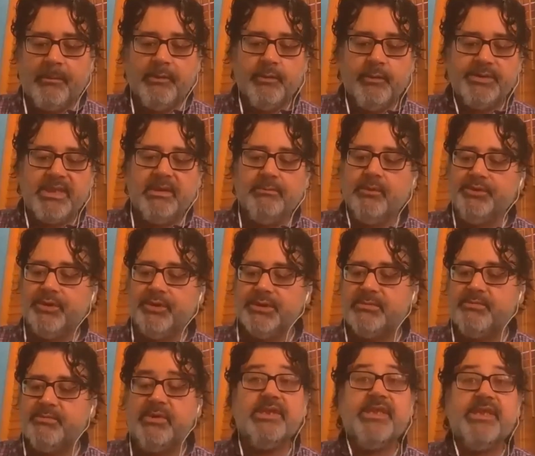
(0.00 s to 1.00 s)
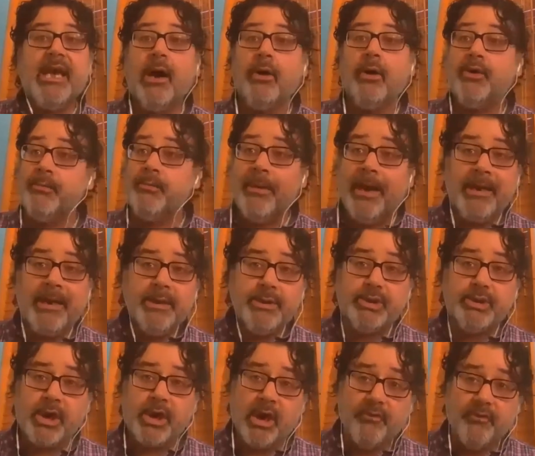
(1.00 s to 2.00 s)
family was able to speak out and
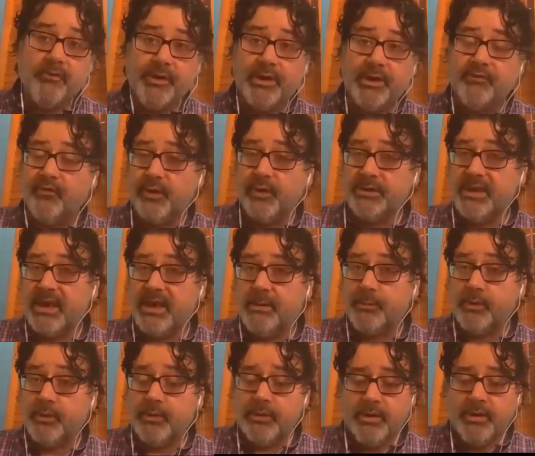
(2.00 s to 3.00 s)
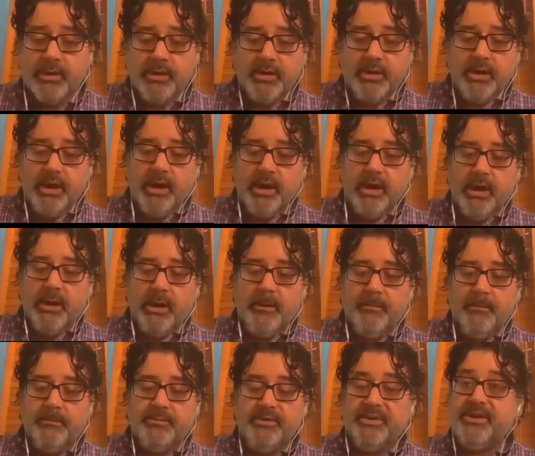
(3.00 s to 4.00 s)
manage conflict, for example,
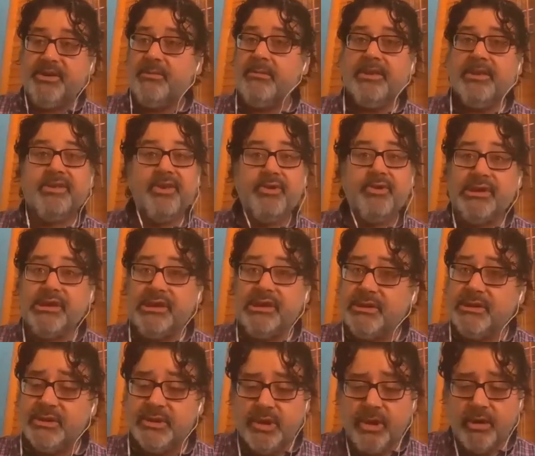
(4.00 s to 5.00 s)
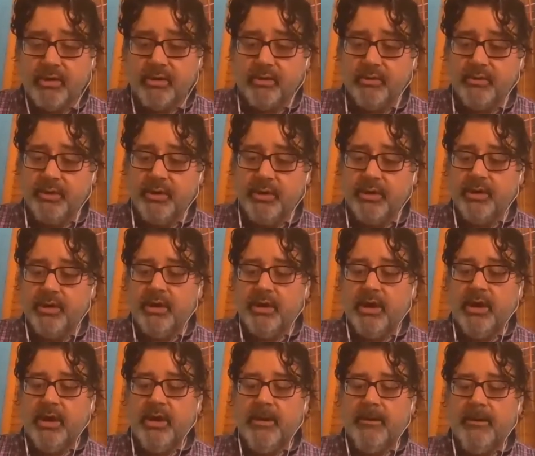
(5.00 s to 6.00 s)
did they make their needs known?
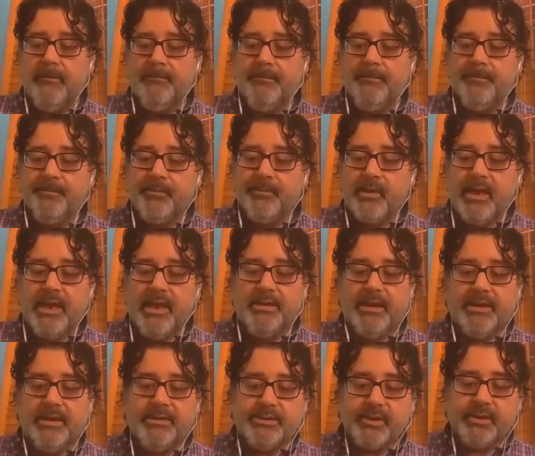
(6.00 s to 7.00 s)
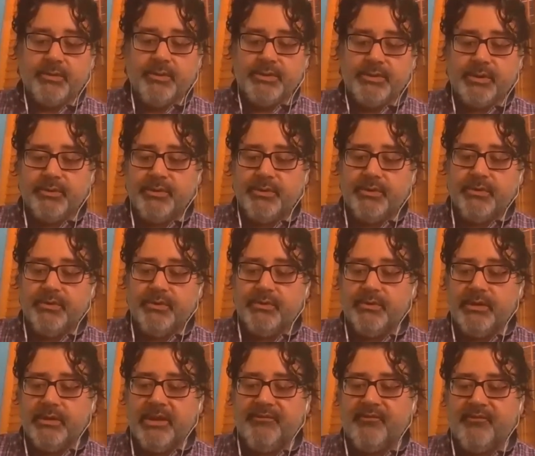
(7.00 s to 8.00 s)
And so
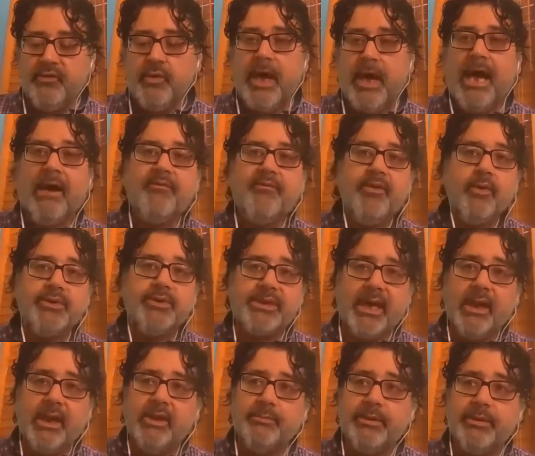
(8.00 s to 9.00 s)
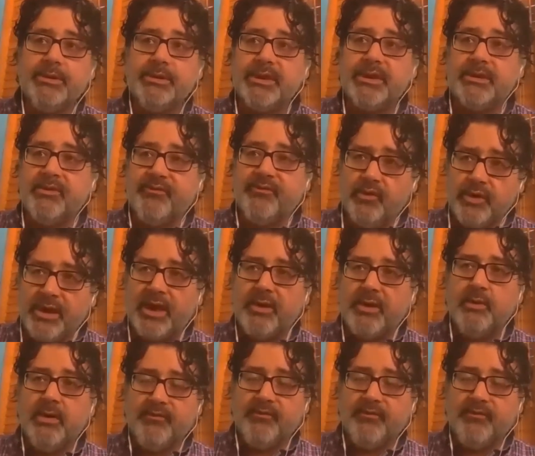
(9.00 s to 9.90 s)
if you have those elements, and if you kind